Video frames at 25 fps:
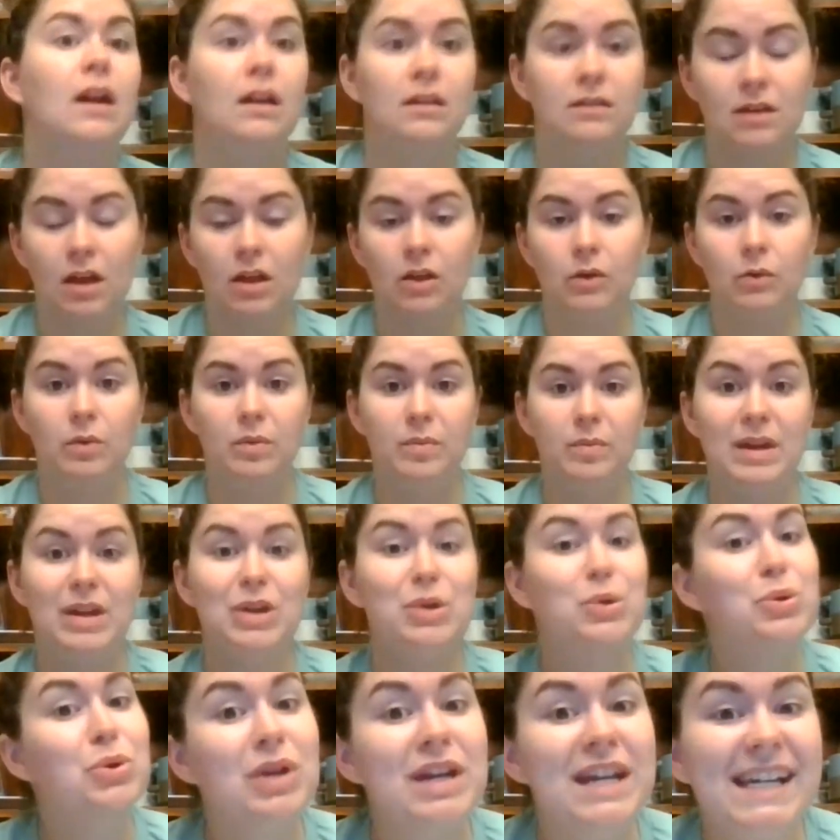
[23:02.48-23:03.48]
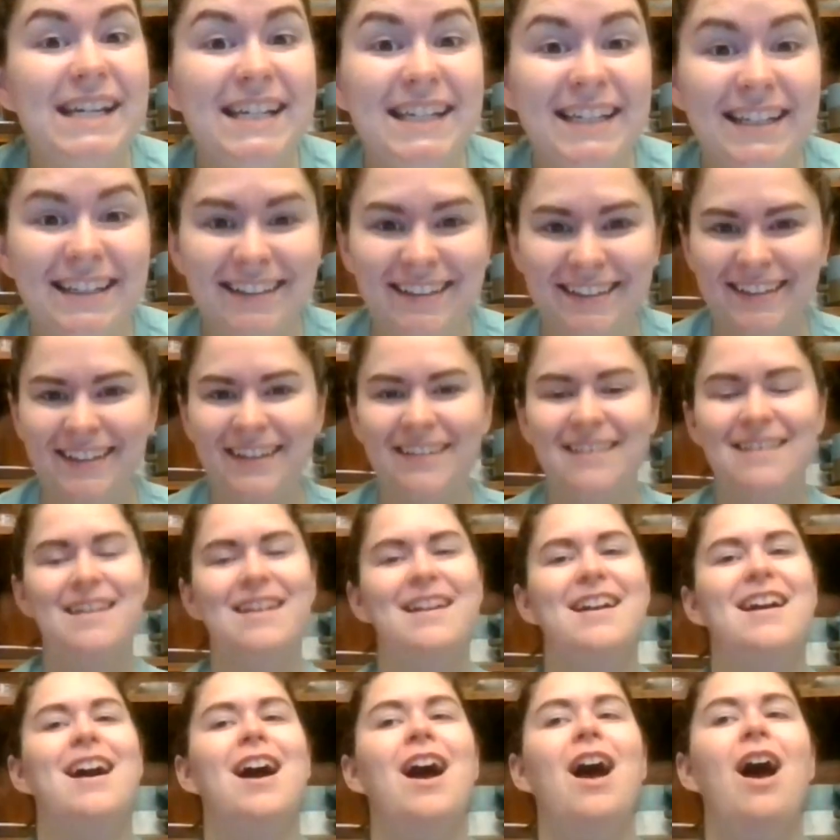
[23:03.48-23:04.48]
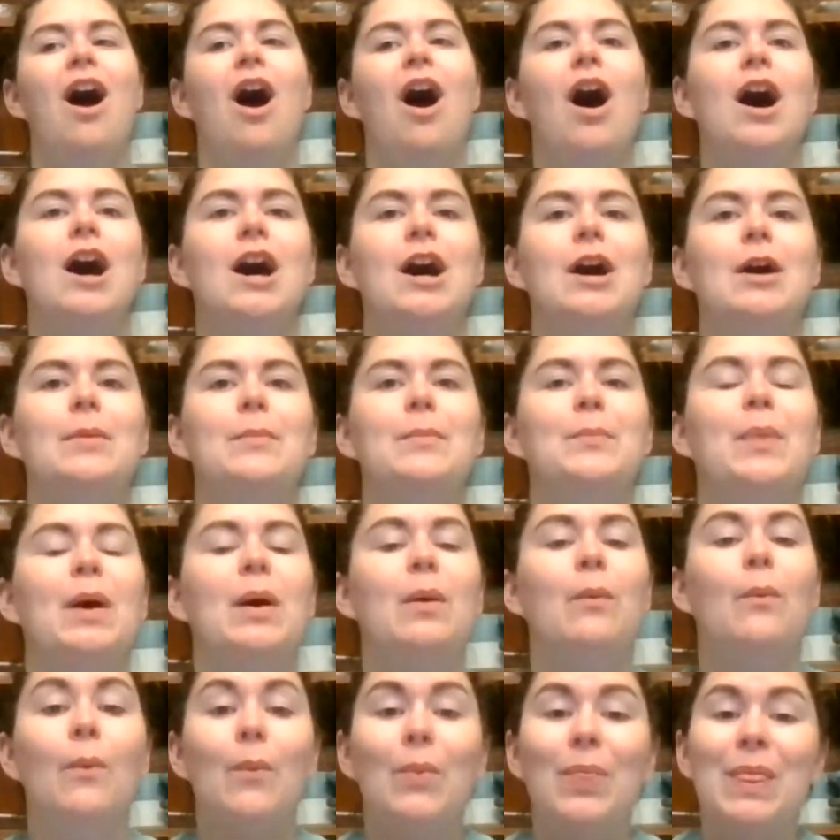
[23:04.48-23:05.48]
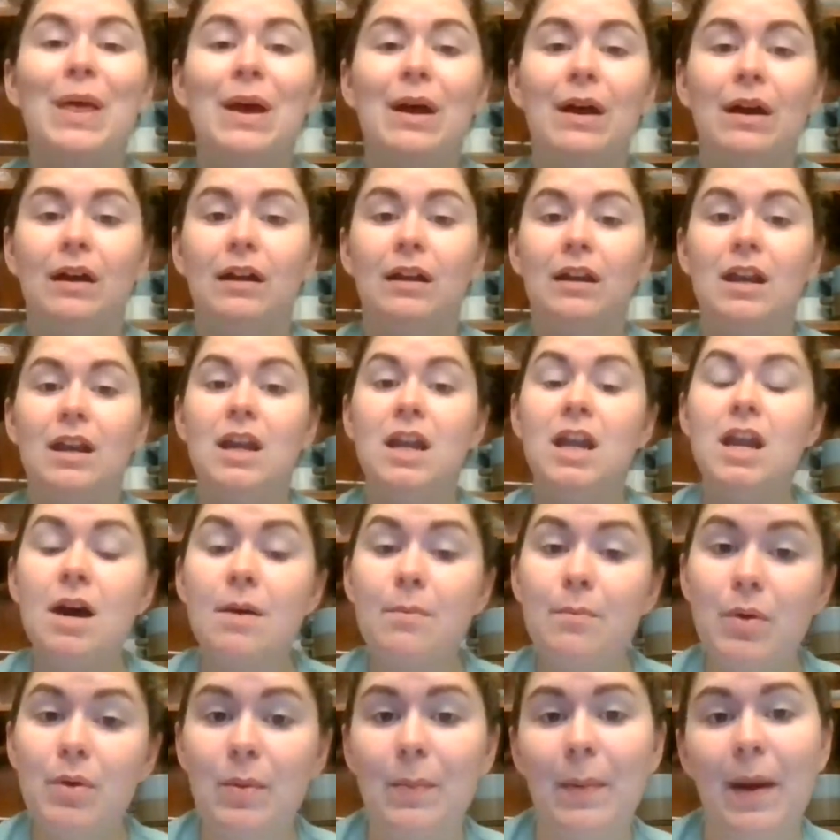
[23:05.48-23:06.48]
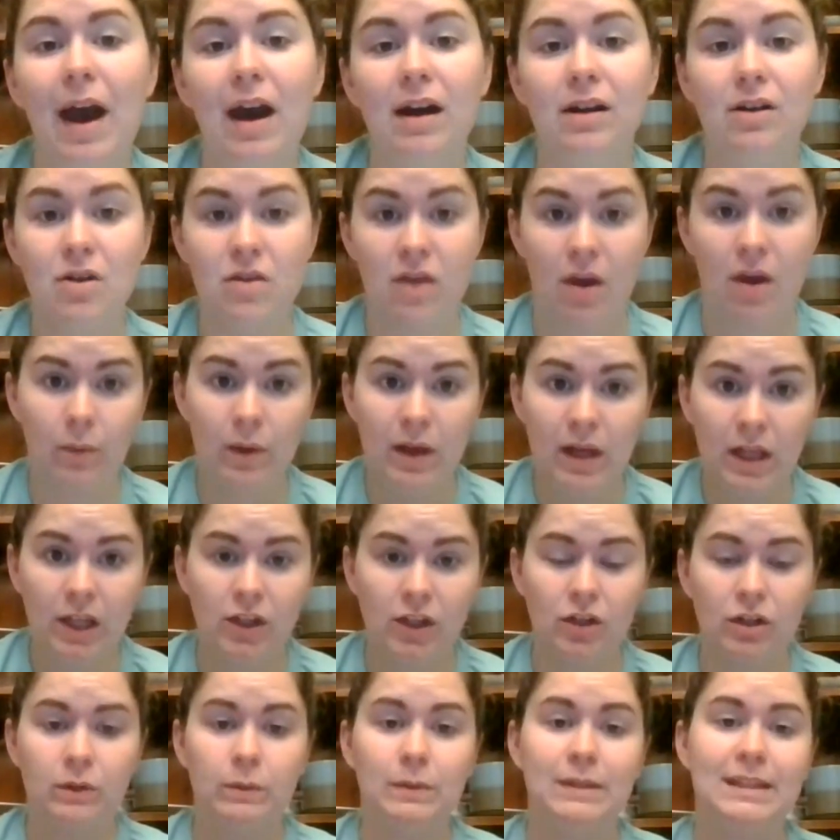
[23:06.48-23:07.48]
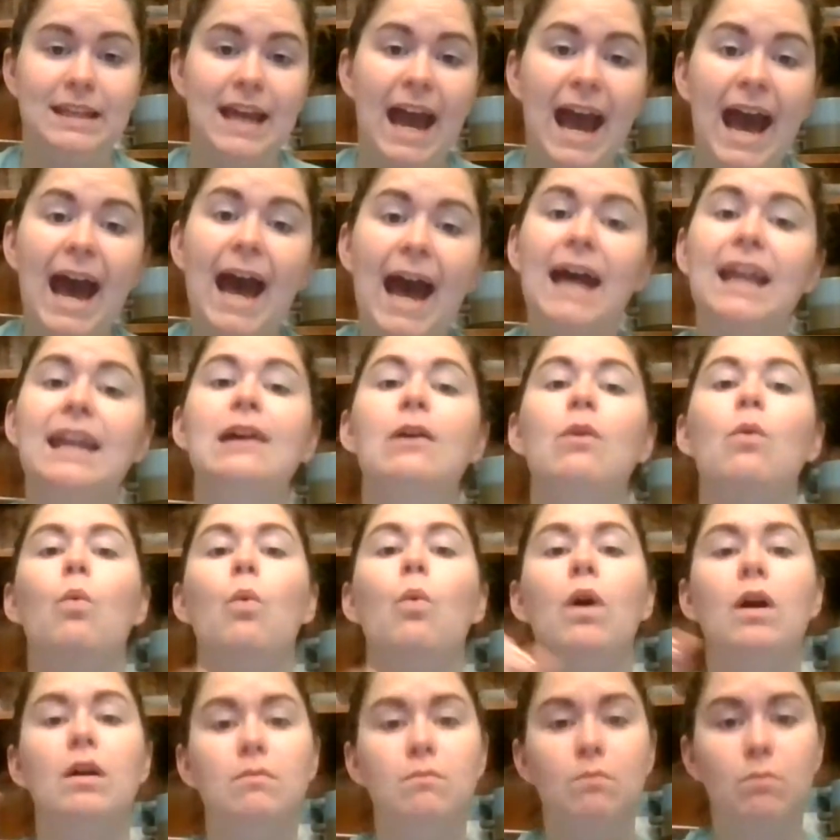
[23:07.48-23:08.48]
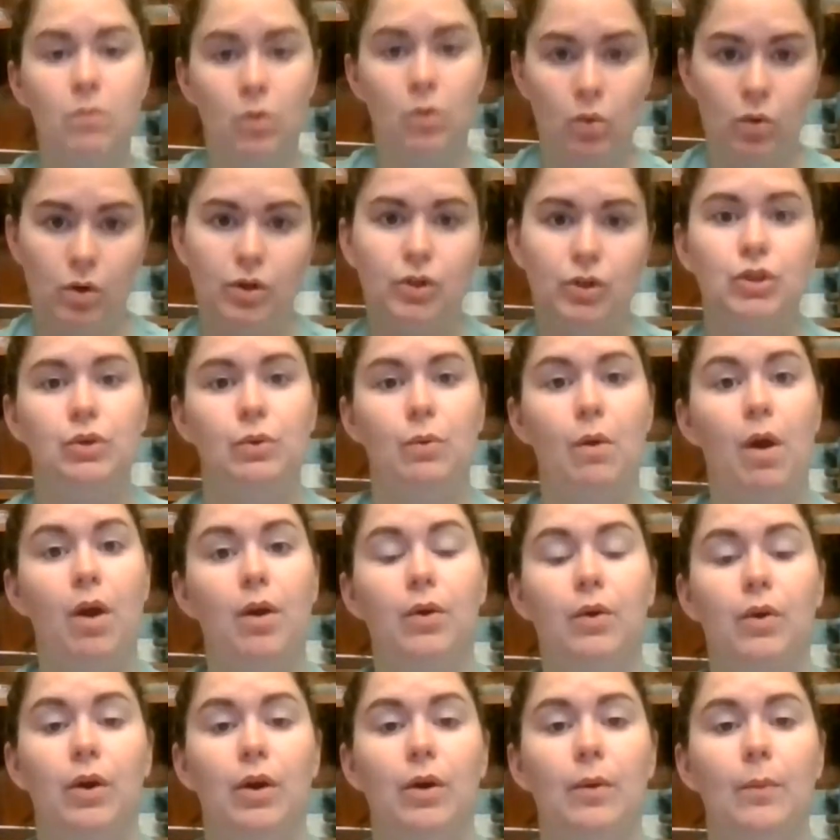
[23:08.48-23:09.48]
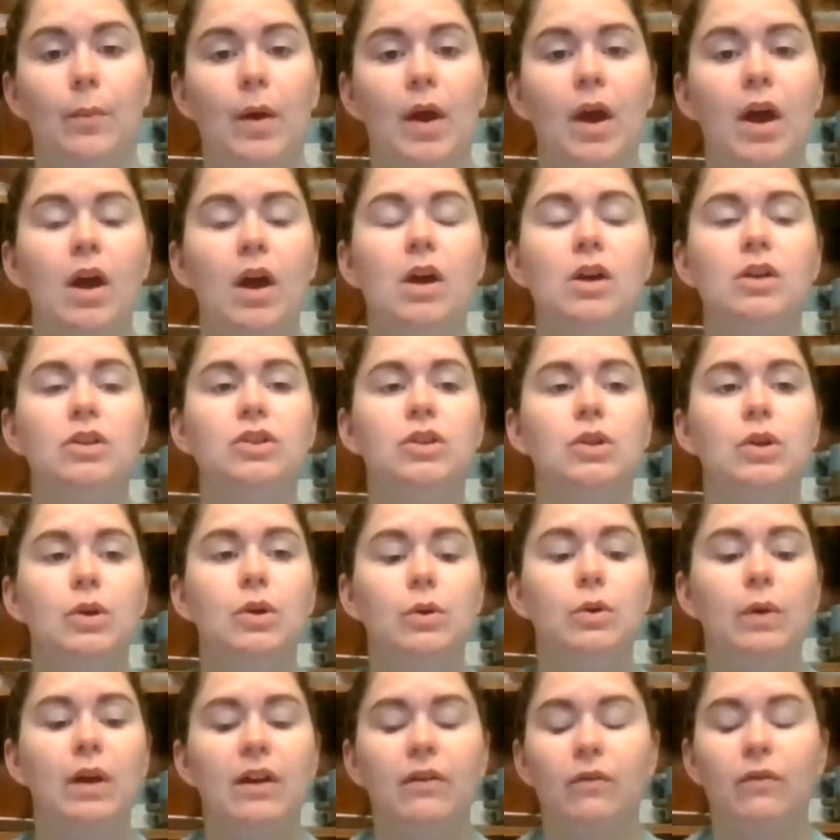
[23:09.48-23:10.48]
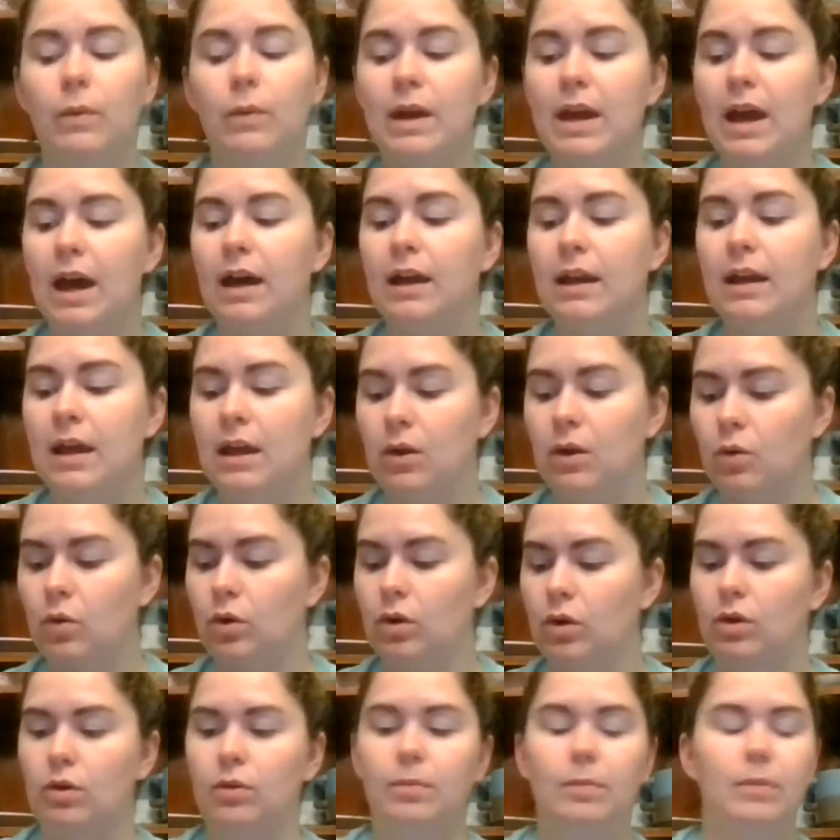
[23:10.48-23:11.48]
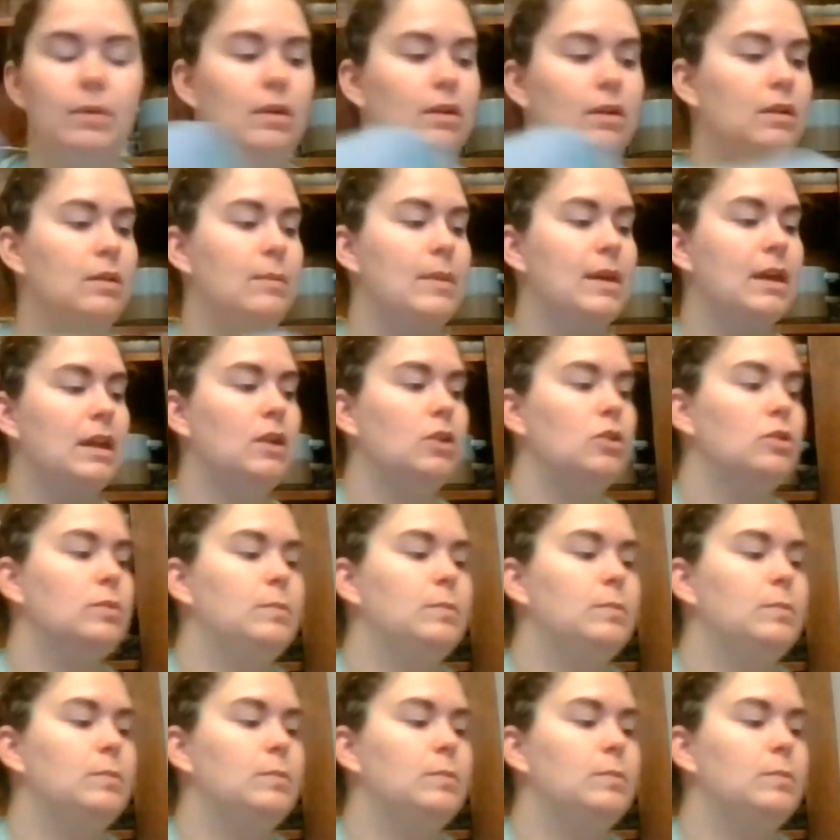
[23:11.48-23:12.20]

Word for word: the next color would be green, um, but the number pattern that we learned was adding one more to our group. So if we had a group, if